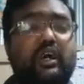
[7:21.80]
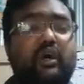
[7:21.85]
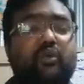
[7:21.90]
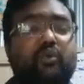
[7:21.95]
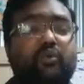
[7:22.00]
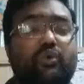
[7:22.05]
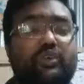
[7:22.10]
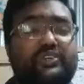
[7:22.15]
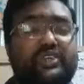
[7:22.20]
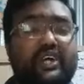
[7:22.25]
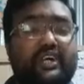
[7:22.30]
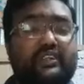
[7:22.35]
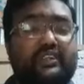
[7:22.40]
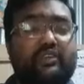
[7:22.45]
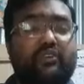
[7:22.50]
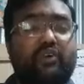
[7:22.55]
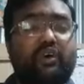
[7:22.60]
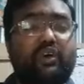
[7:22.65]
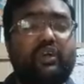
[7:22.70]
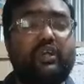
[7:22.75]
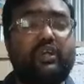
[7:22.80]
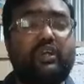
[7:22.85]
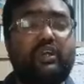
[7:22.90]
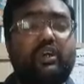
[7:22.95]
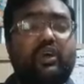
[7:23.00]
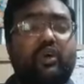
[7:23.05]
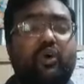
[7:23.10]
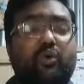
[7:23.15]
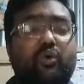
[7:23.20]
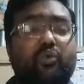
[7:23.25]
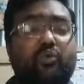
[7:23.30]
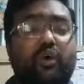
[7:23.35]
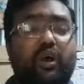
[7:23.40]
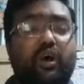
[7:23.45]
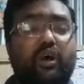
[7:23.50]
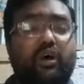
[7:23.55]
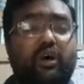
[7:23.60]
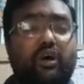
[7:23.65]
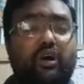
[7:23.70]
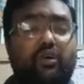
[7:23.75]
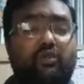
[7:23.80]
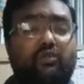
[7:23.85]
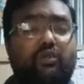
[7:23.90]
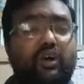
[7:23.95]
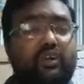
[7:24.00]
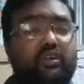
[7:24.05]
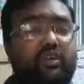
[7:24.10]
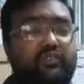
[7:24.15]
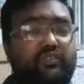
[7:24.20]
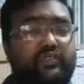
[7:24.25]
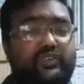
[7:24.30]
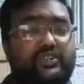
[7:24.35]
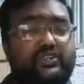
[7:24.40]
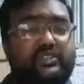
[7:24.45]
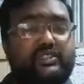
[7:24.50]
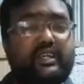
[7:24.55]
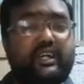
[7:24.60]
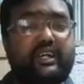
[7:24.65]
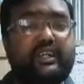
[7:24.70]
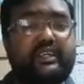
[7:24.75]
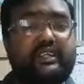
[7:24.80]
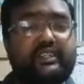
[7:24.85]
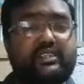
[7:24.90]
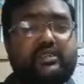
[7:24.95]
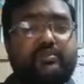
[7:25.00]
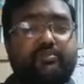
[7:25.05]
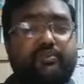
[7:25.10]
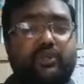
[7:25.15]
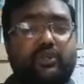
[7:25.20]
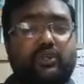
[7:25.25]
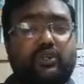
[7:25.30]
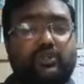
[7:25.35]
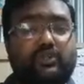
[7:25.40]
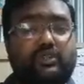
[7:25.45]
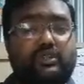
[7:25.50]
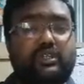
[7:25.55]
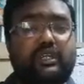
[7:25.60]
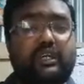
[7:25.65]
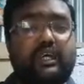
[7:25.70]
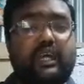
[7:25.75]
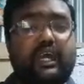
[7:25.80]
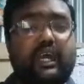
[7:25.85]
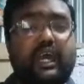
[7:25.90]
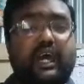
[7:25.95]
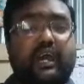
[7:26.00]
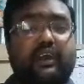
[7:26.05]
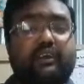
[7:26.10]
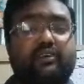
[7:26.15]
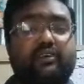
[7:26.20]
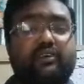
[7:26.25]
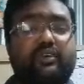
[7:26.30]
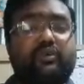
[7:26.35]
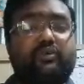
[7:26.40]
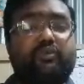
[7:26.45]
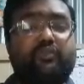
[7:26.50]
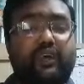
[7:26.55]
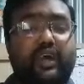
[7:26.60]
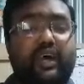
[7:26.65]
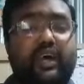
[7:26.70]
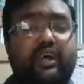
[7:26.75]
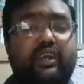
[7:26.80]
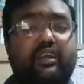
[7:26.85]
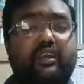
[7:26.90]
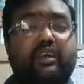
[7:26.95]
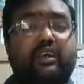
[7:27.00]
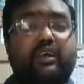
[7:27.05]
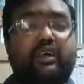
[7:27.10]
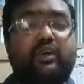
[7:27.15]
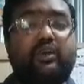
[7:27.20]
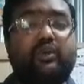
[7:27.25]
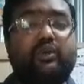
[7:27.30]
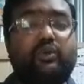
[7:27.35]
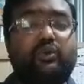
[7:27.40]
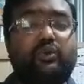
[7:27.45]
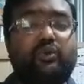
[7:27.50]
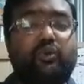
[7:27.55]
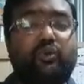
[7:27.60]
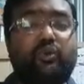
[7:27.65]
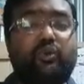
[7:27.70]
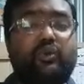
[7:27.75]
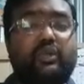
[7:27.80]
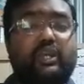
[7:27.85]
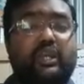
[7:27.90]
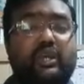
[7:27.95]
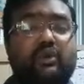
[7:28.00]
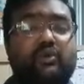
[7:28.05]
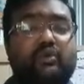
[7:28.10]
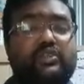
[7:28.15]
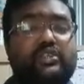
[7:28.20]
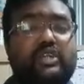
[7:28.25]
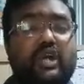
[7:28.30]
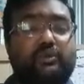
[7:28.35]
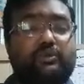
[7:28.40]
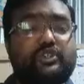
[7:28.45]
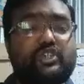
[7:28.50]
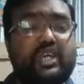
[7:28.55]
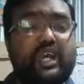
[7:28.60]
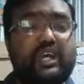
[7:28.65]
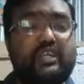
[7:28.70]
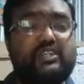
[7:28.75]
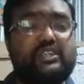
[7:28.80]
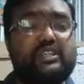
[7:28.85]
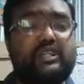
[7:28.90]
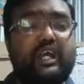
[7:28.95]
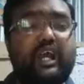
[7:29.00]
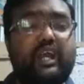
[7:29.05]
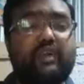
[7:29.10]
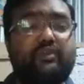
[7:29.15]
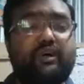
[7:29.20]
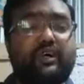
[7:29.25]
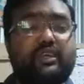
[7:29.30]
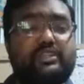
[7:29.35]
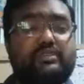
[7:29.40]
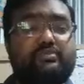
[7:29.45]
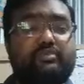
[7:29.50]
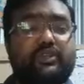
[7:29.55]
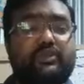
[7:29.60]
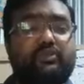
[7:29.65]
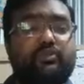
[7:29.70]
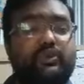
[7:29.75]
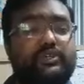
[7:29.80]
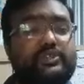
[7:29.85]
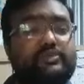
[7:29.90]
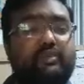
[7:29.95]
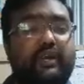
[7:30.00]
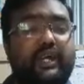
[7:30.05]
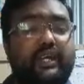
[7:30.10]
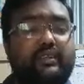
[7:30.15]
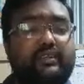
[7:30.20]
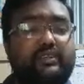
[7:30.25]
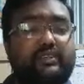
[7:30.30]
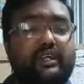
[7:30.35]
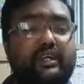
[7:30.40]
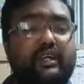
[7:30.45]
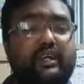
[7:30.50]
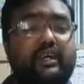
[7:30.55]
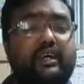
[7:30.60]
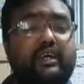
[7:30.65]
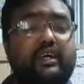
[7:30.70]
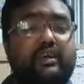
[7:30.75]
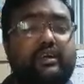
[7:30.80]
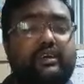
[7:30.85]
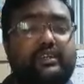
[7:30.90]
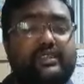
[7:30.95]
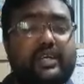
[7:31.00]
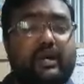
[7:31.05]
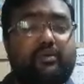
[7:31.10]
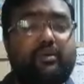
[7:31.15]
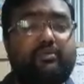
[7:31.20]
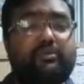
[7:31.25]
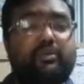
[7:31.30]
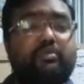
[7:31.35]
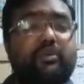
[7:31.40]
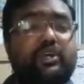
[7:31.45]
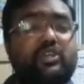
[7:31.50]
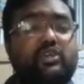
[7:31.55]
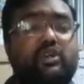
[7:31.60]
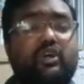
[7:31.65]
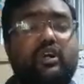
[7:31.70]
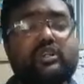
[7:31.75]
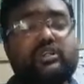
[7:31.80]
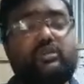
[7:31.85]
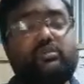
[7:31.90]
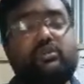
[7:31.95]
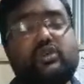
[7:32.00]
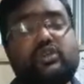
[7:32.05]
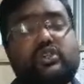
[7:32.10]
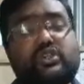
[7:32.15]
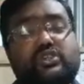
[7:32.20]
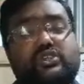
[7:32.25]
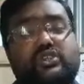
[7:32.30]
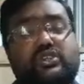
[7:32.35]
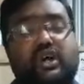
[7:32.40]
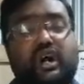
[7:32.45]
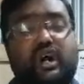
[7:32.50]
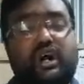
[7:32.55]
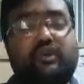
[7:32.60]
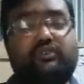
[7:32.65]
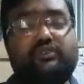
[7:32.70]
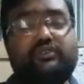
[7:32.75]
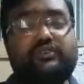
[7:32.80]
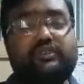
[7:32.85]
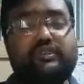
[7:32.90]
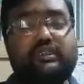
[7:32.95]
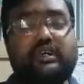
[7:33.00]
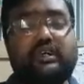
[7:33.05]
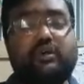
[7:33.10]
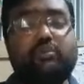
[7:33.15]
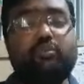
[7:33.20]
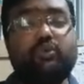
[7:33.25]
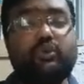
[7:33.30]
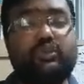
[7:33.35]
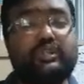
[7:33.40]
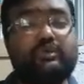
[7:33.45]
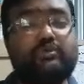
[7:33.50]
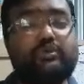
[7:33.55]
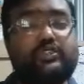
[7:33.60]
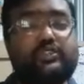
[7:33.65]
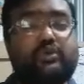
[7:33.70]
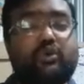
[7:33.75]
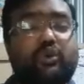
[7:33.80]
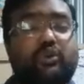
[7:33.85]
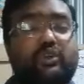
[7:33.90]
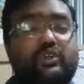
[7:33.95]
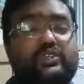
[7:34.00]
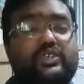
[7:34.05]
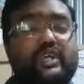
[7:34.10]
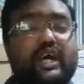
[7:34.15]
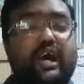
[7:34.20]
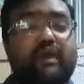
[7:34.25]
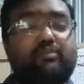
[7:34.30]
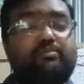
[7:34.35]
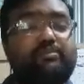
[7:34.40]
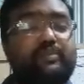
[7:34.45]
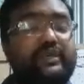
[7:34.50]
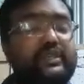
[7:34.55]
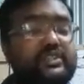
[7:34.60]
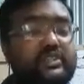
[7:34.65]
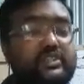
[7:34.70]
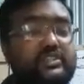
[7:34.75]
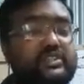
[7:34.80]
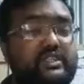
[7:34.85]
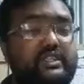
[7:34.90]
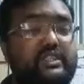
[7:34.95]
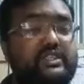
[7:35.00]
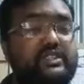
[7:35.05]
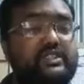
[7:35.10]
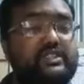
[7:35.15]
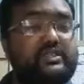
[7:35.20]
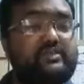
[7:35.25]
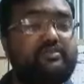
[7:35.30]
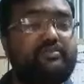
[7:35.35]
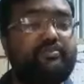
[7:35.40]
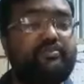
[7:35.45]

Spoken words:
was undergoing one of its darkest period, and where no new substantial advancement was made. Some of the major contributions of Muslim scholars have been discussed